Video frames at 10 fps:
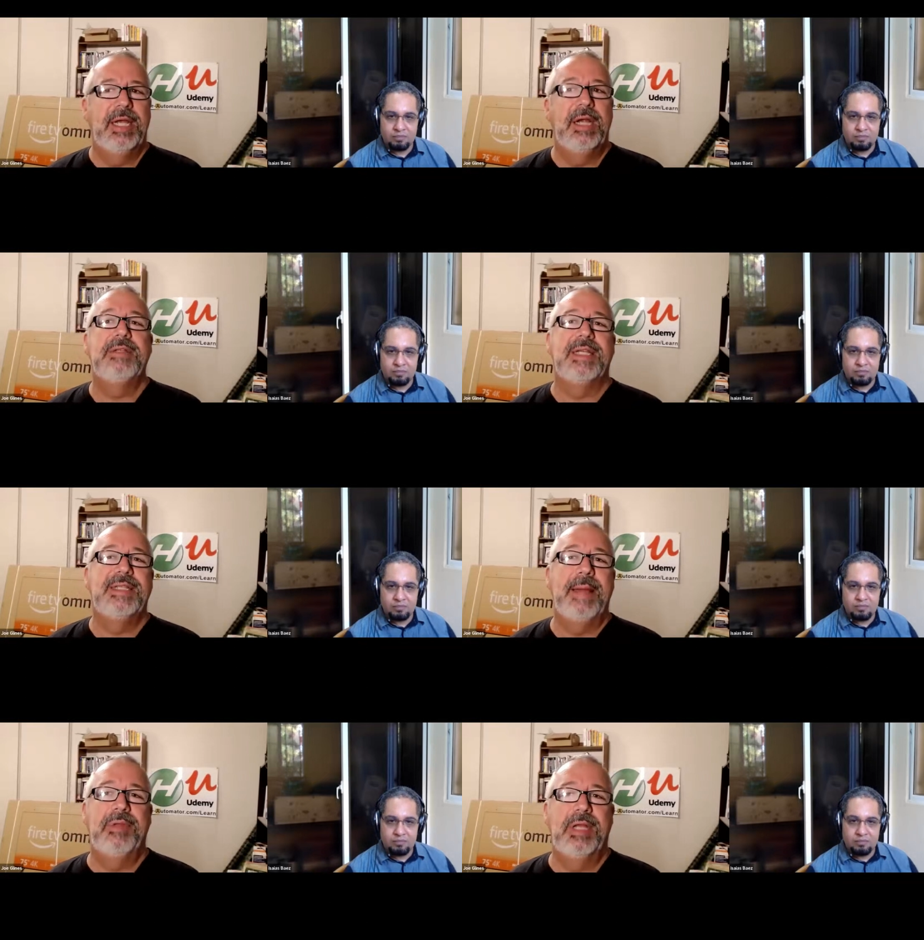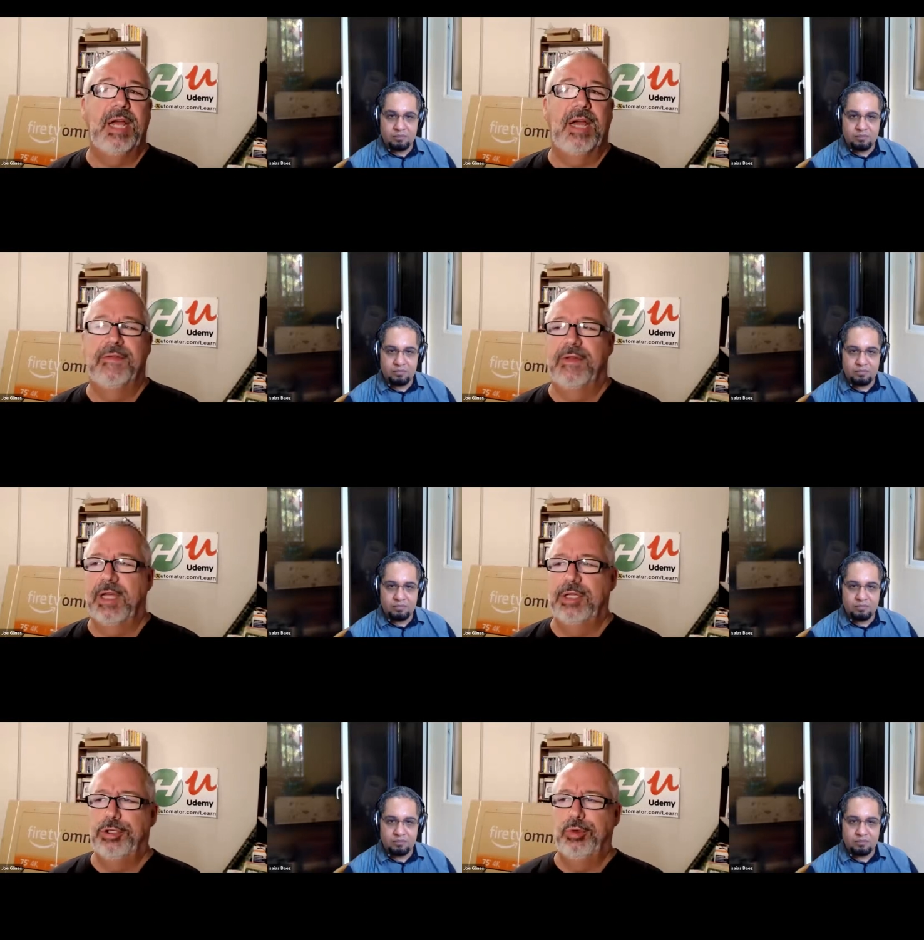Speaker 1: Here's a template of
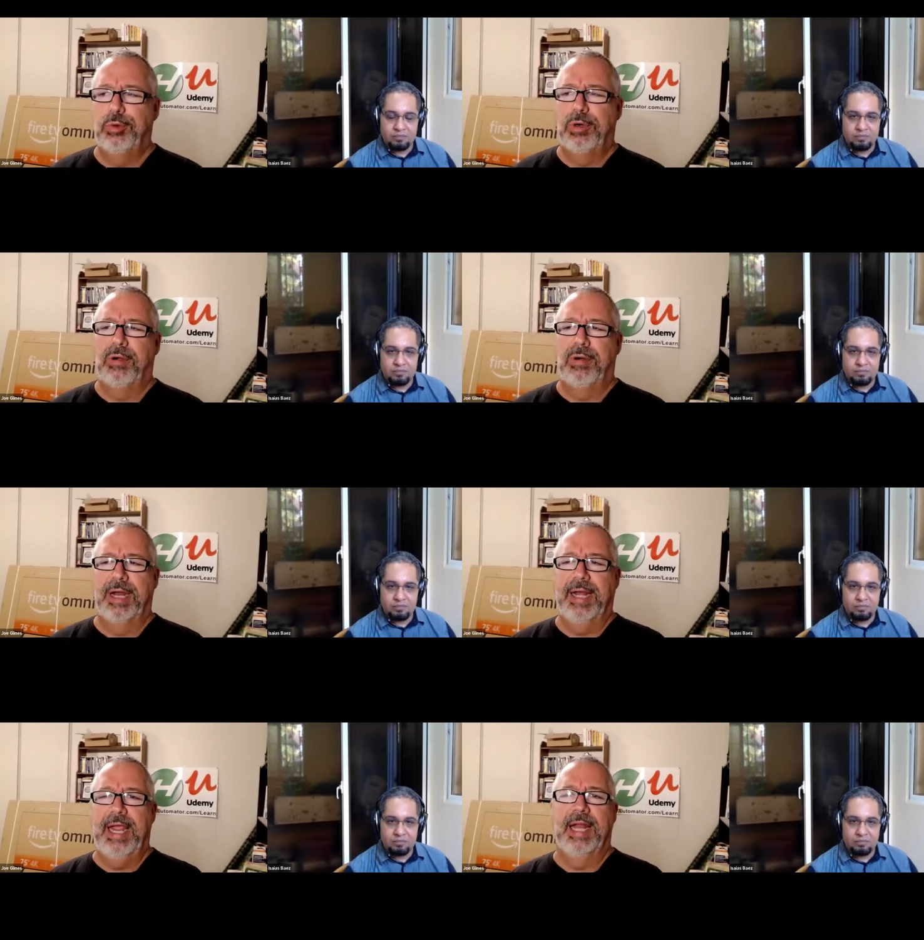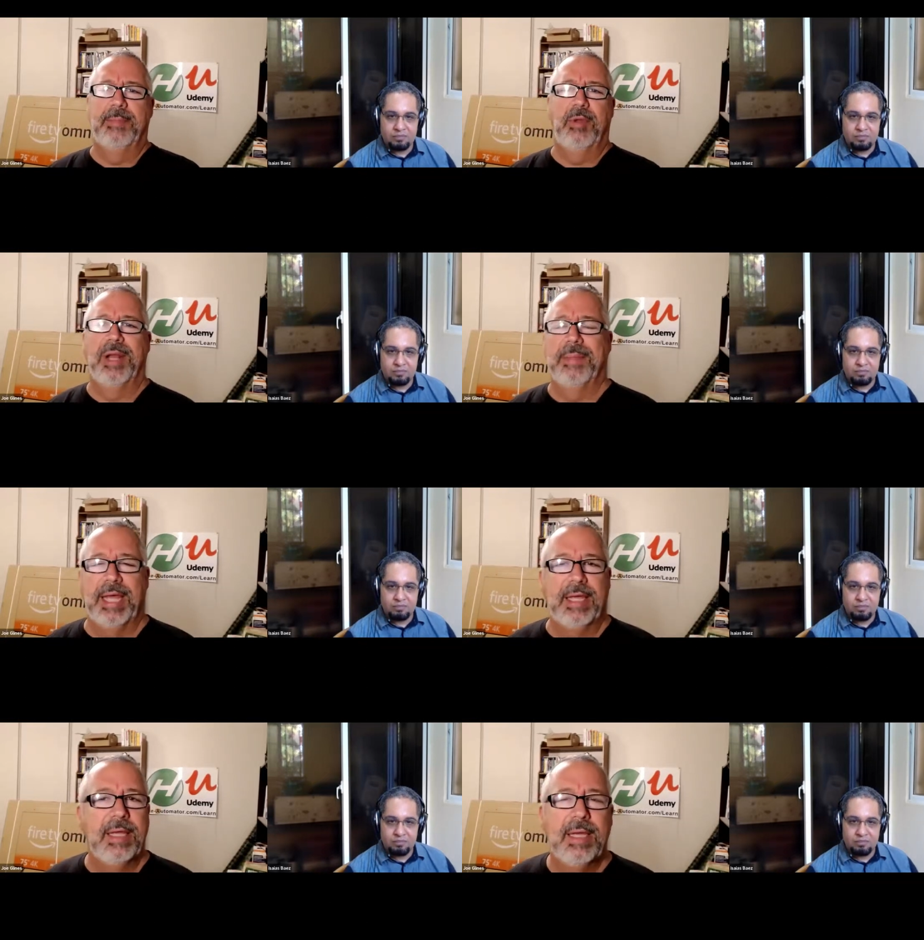a door or an animal. And I'm
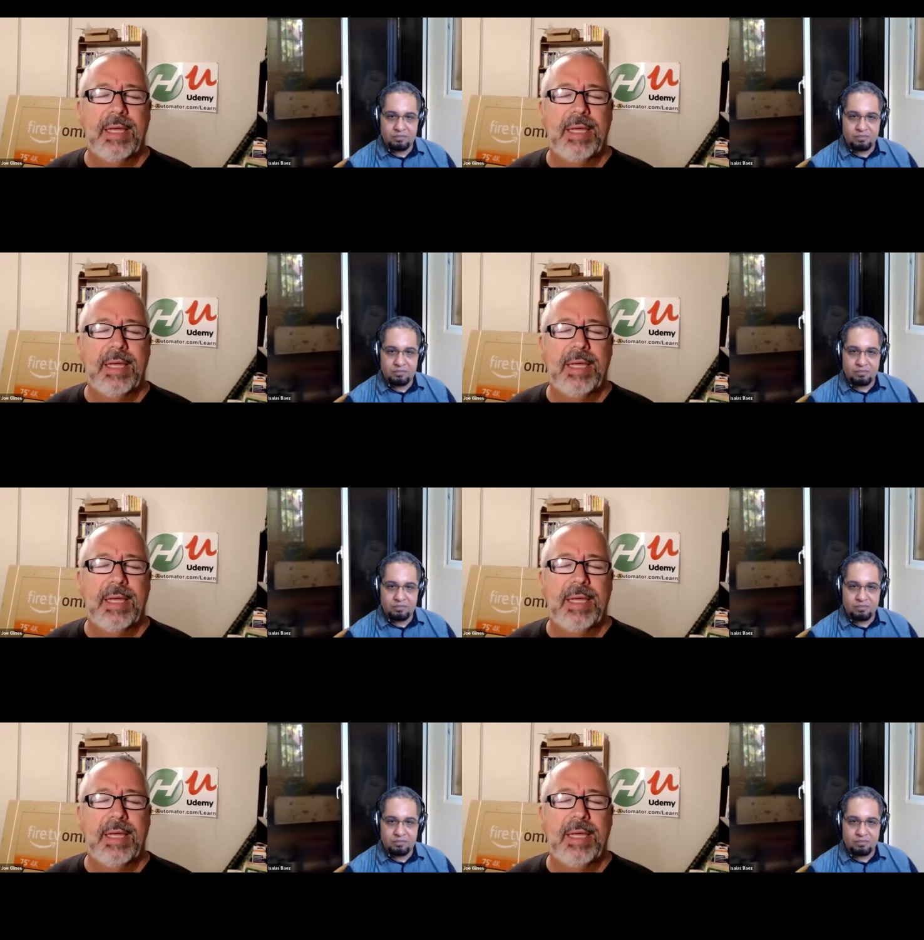like,